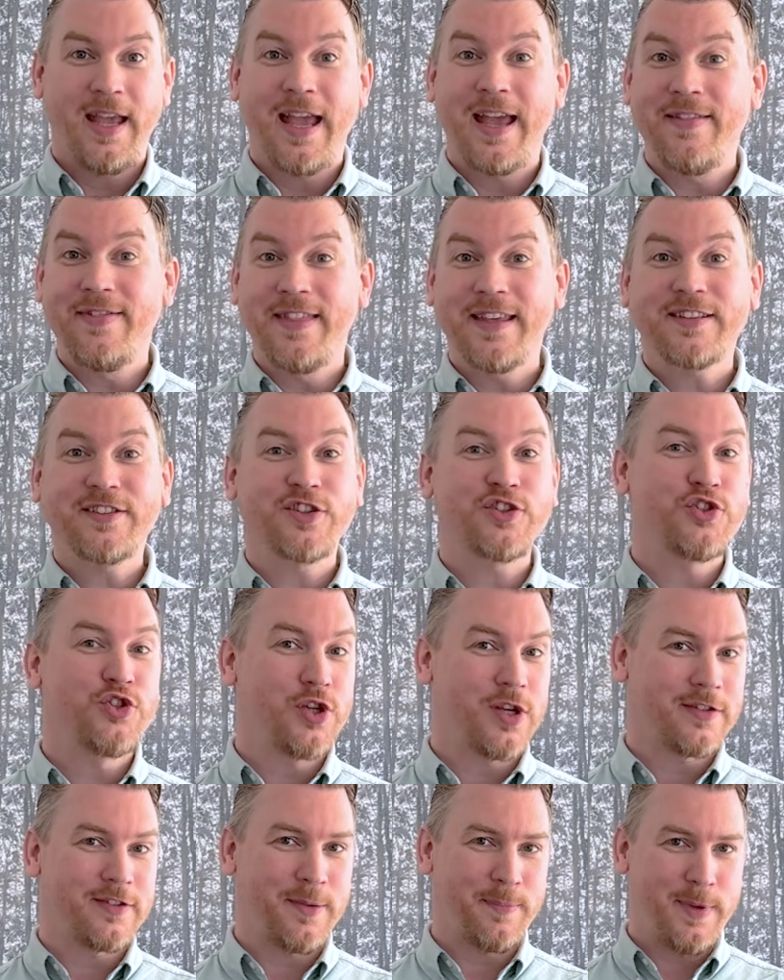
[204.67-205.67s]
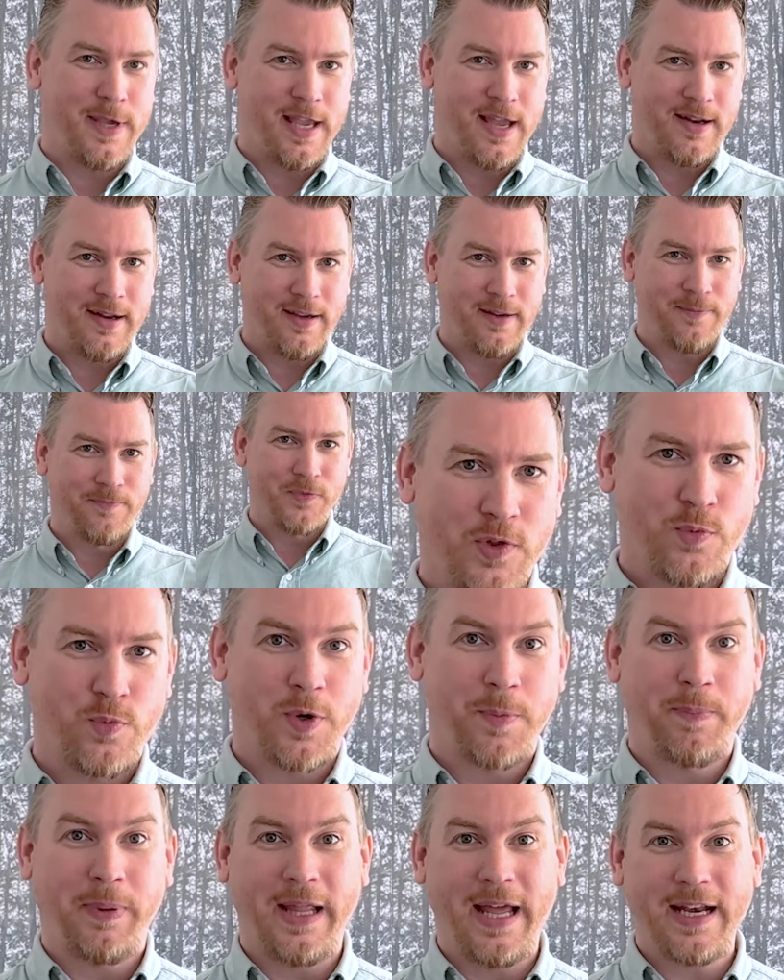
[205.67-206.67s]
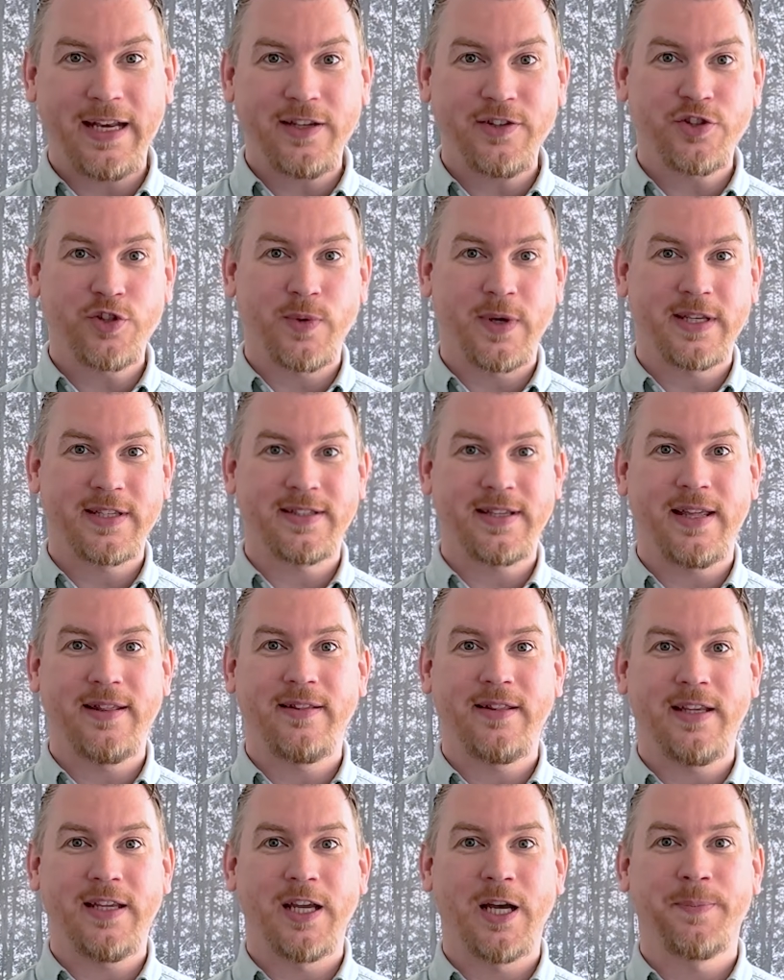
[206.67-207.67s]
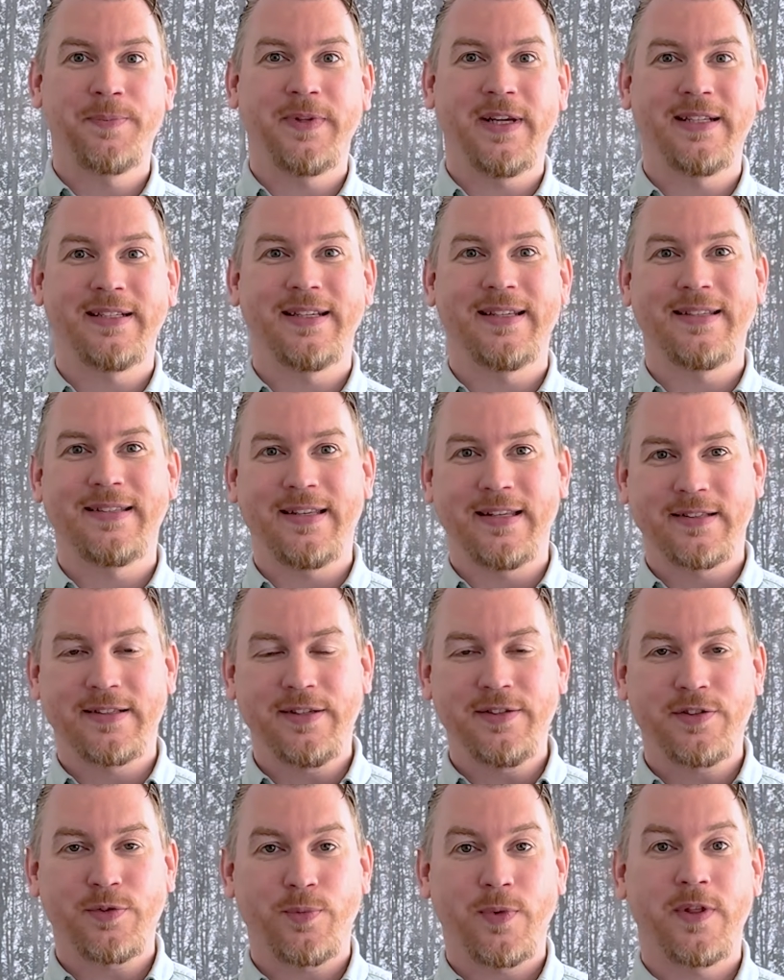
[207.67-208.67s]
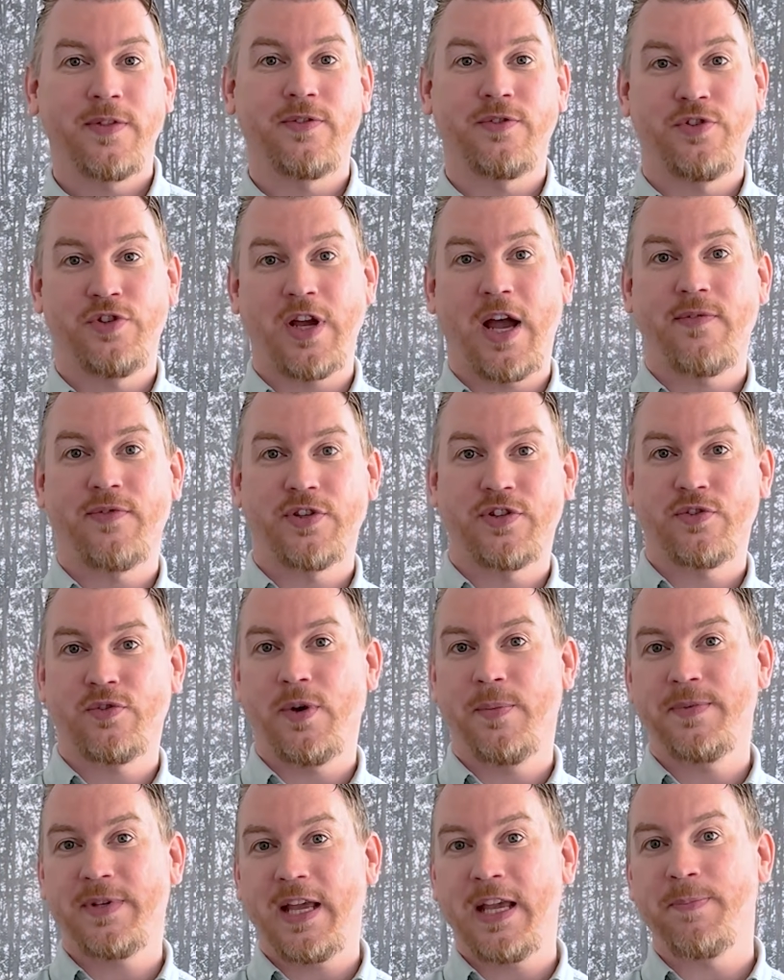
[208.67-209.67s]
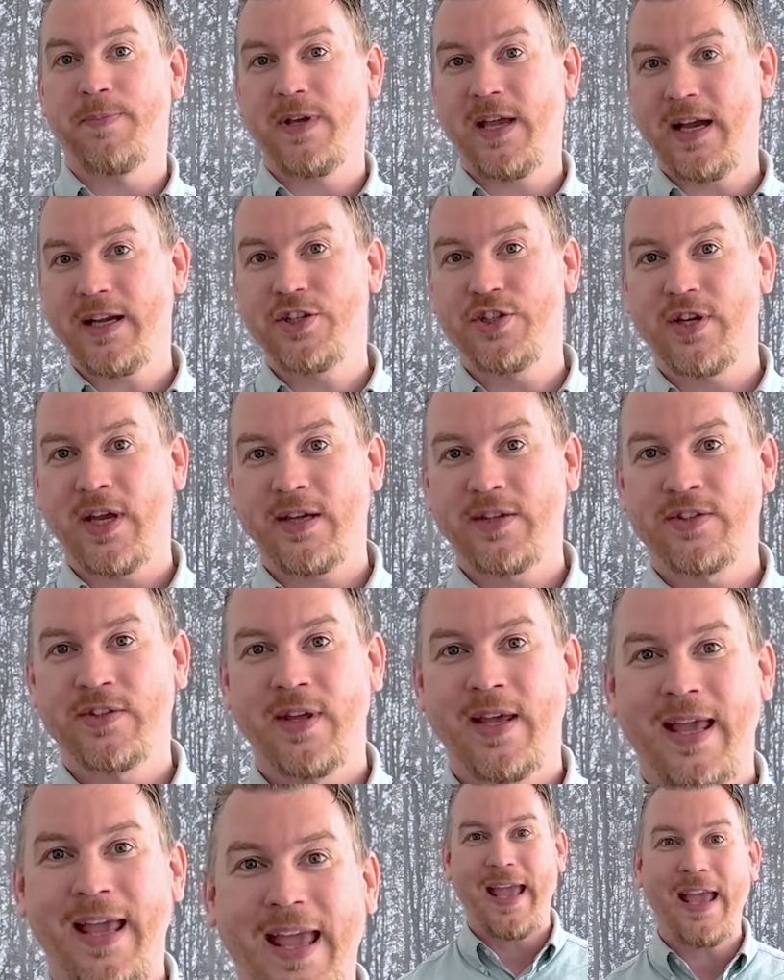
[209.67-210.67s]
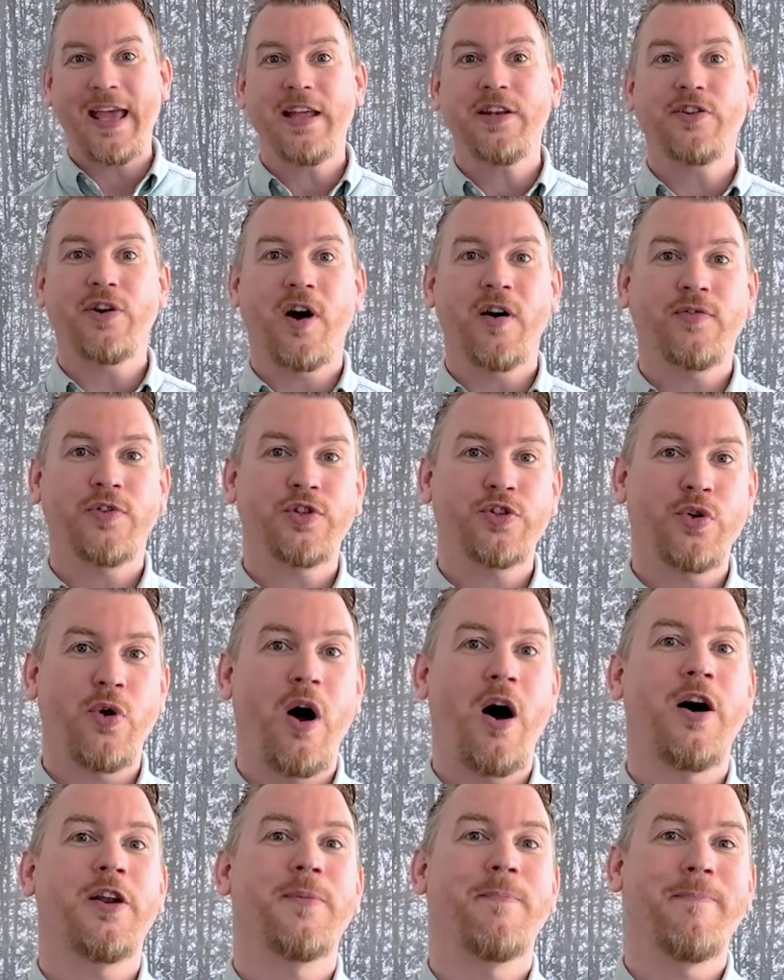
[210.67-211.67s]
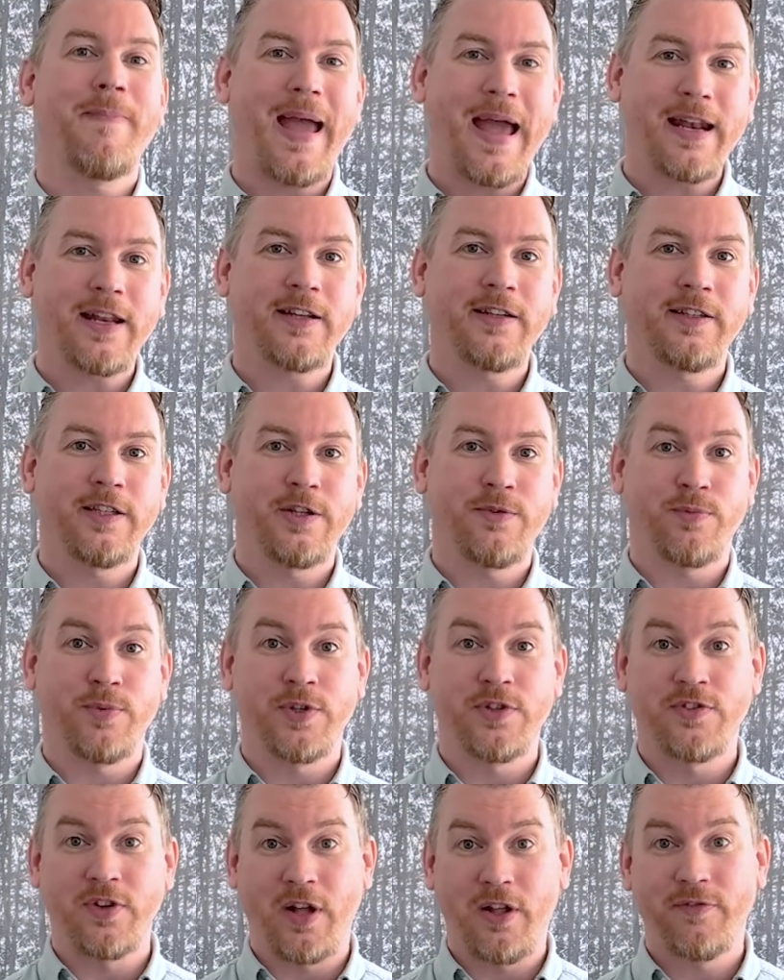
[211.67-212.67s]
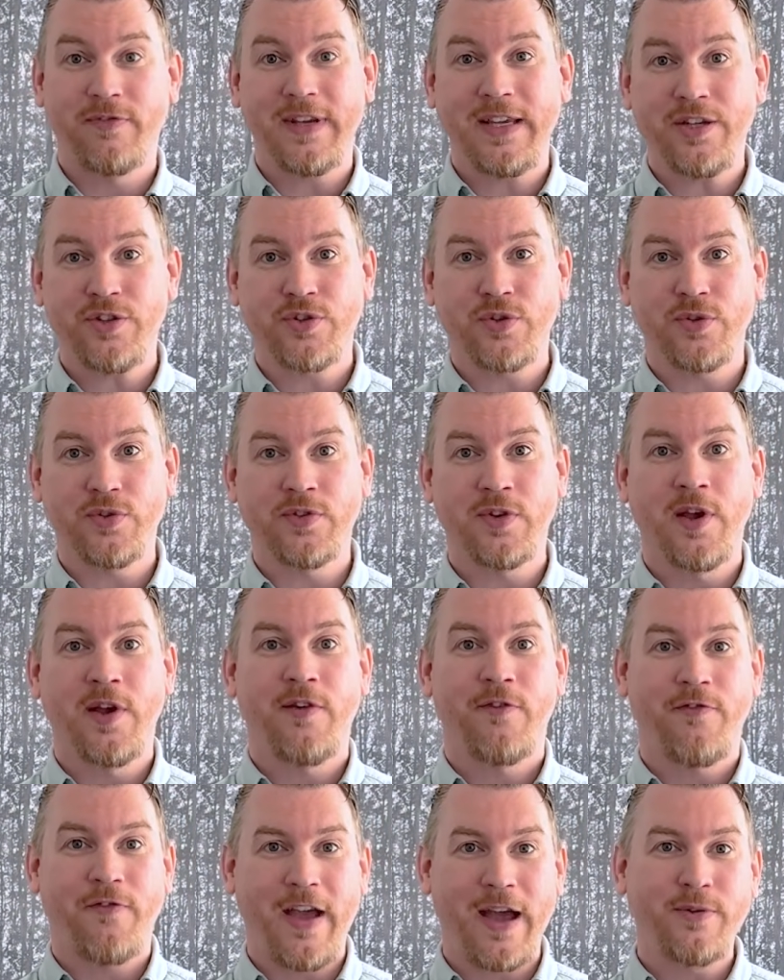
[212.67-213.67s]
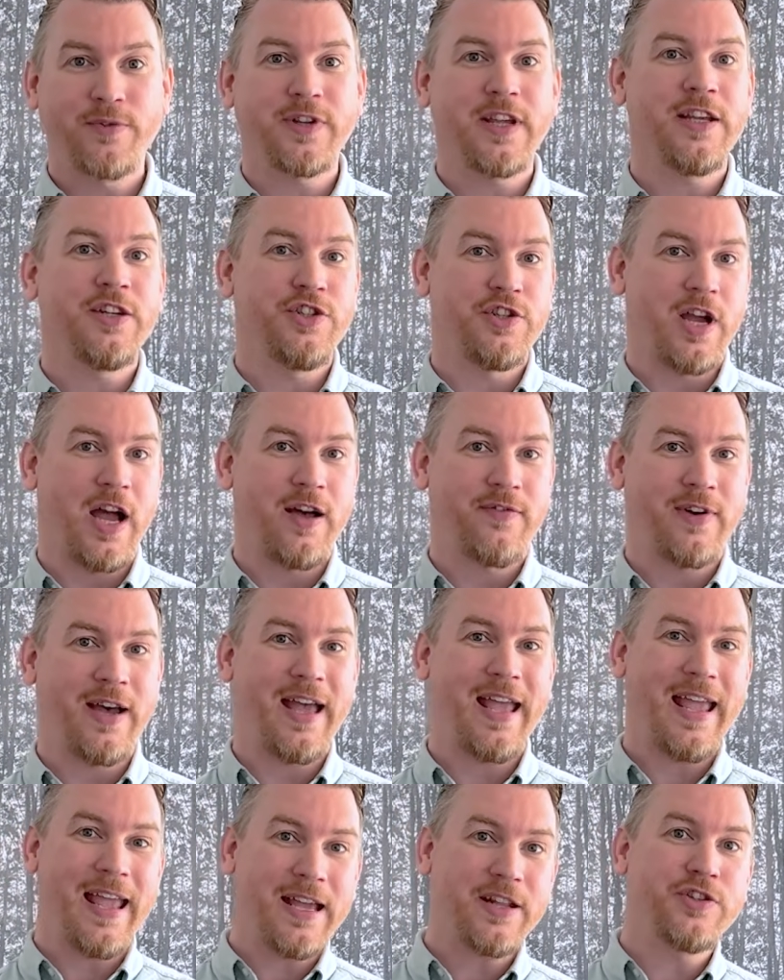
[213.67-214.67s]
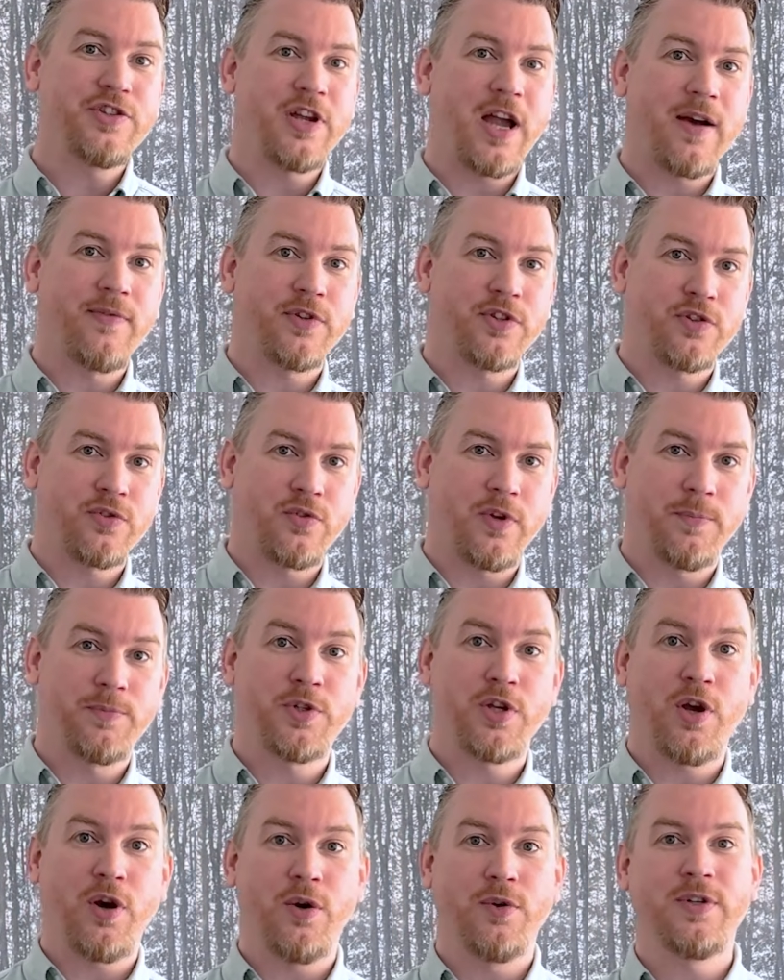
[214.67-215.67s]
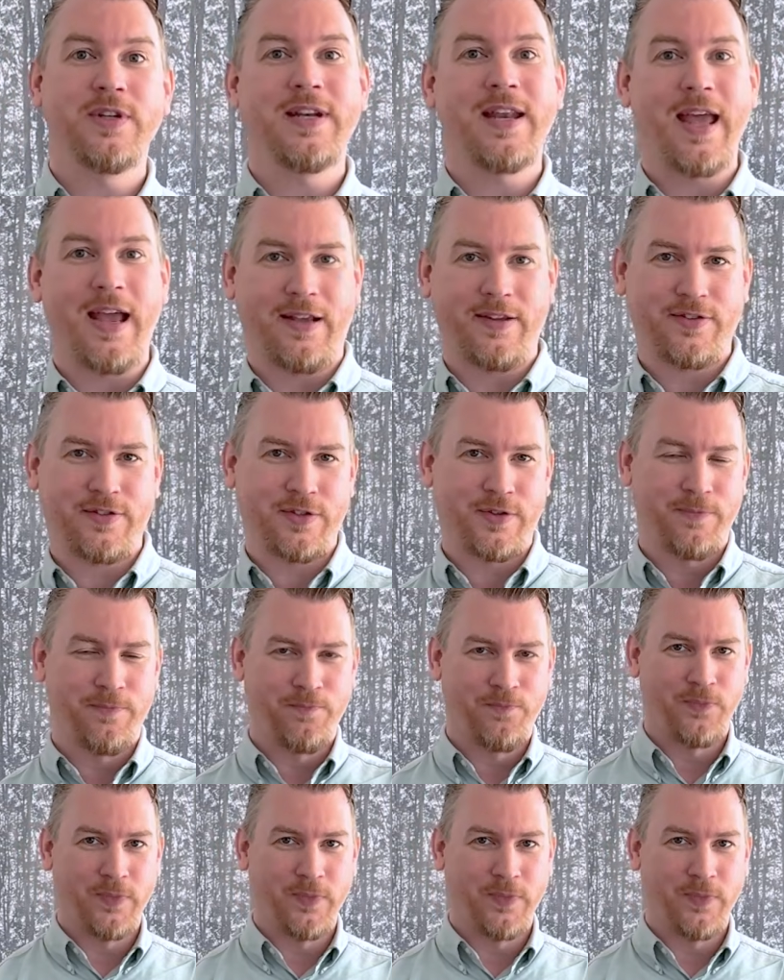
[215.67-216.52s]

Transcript: And this is just the beginning. We're planning to extend the Update Assistant with JavaScript API checks and offer to automatically resolve issues found in Java and JavaScript code next.